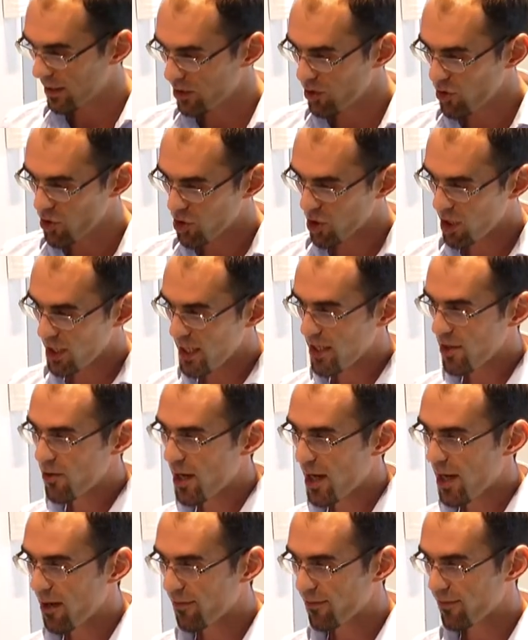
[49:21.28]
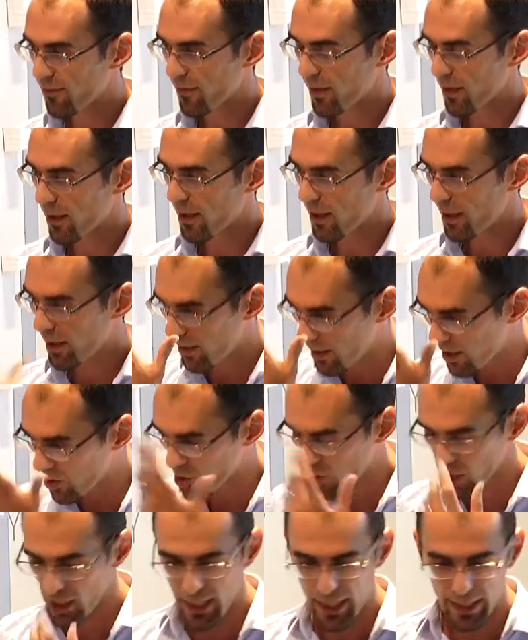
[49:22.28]
usually you have
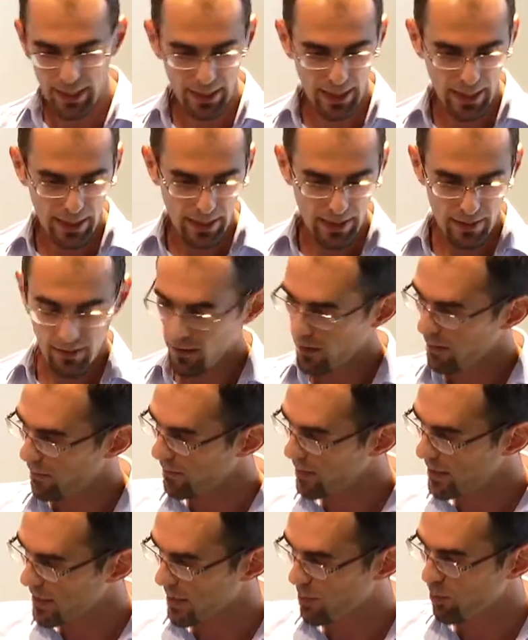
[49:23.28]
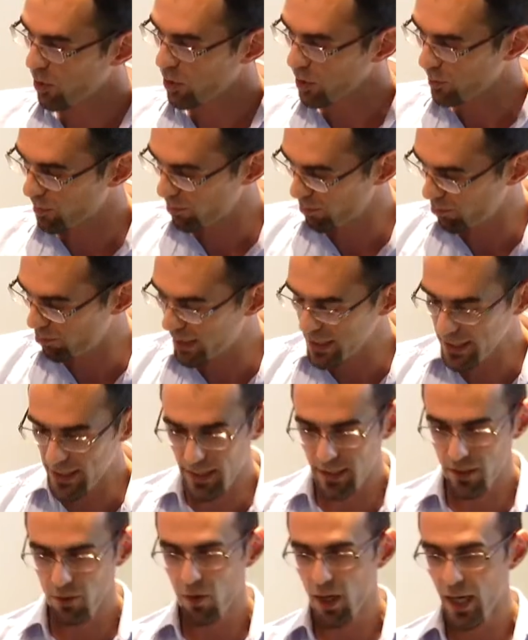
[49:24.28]
initially like these small
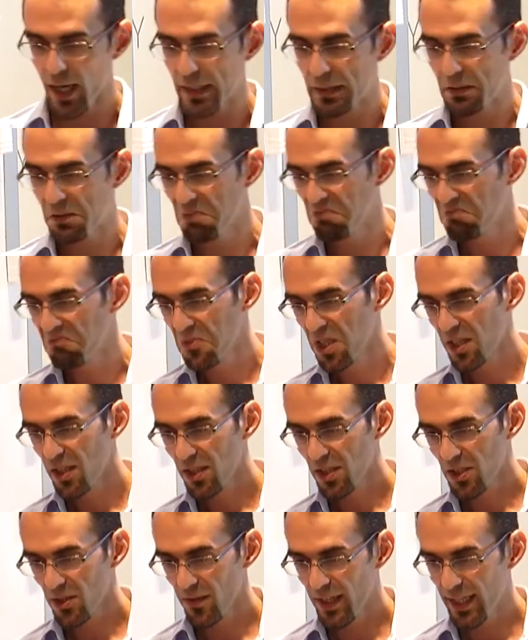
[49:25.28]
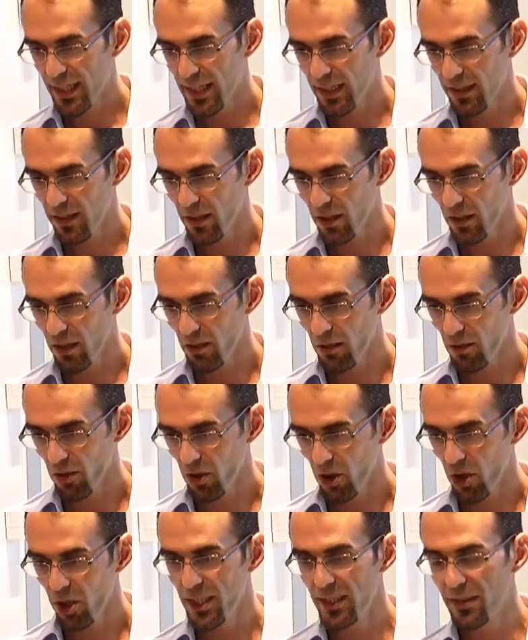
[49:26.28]
bits you had, so like in the
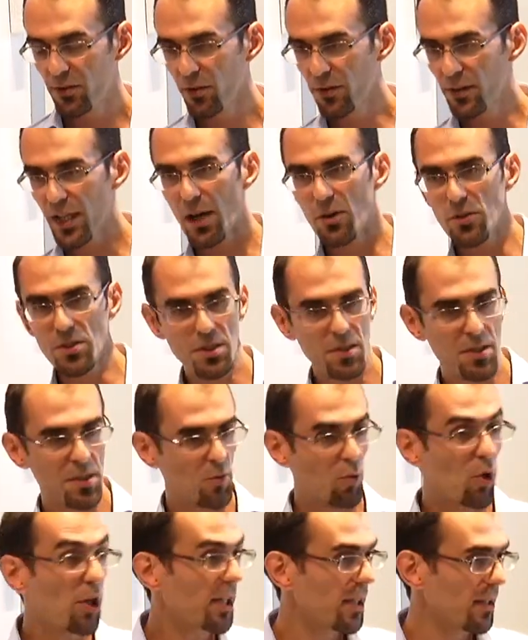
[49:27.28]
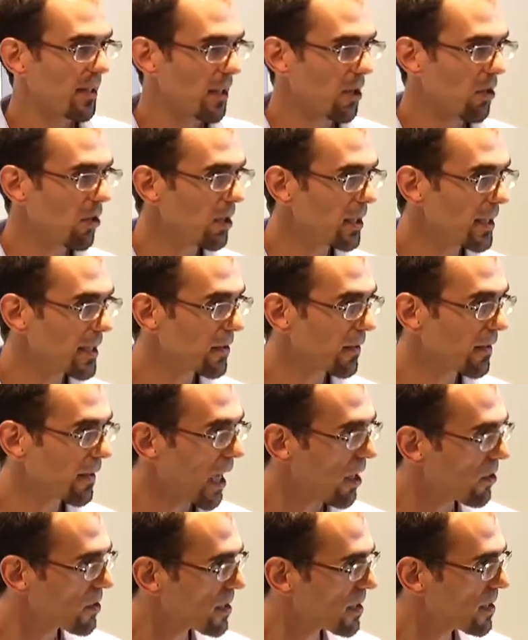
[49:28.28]
early 2000s, working in the early
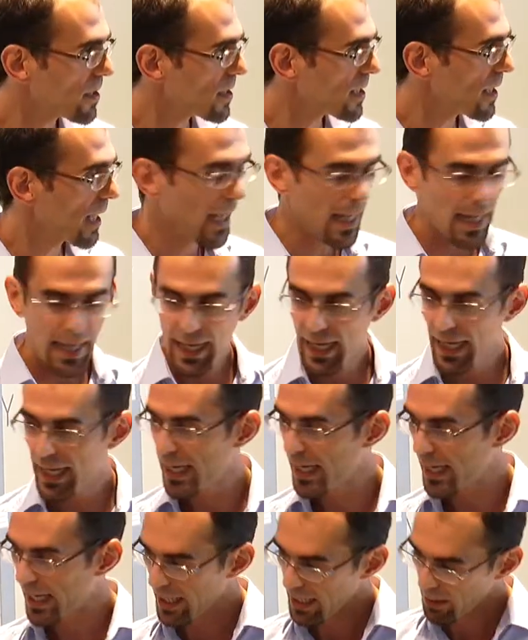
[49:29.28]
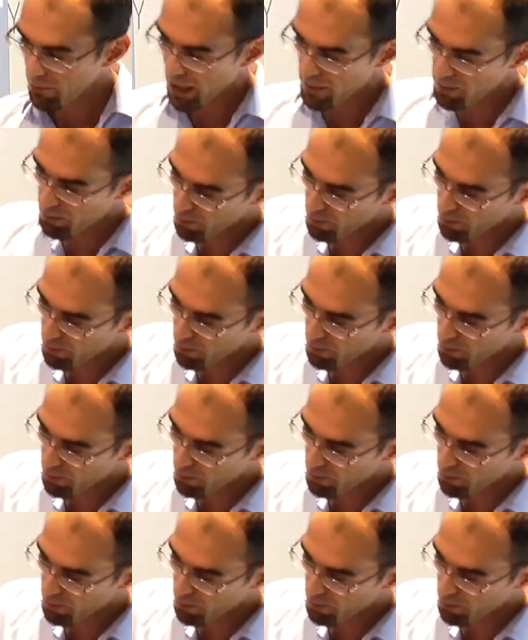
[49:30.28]
2000s, and by